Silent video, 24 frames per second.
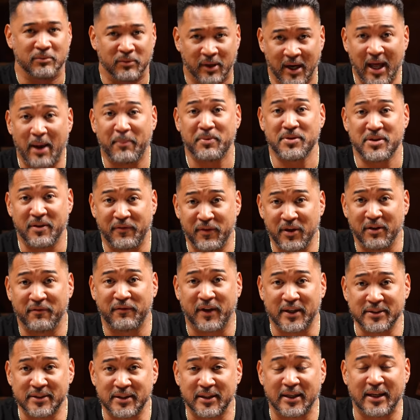what happens if you
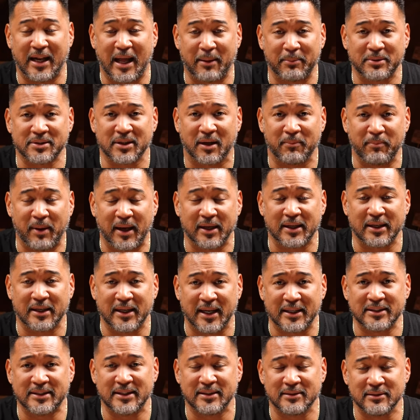invested in Amazon back in
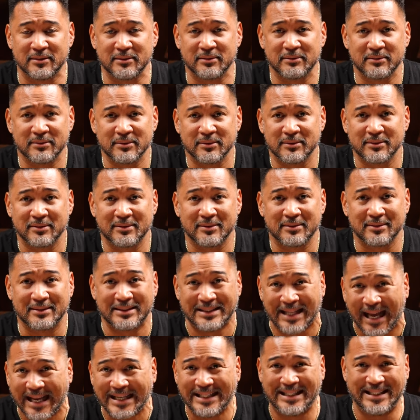the
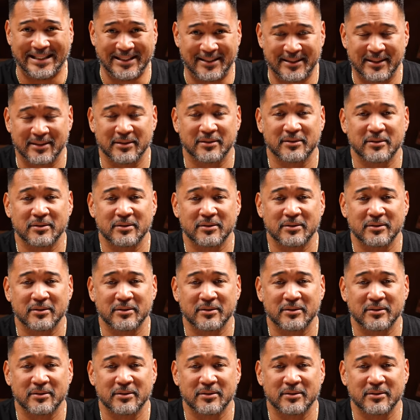1990s?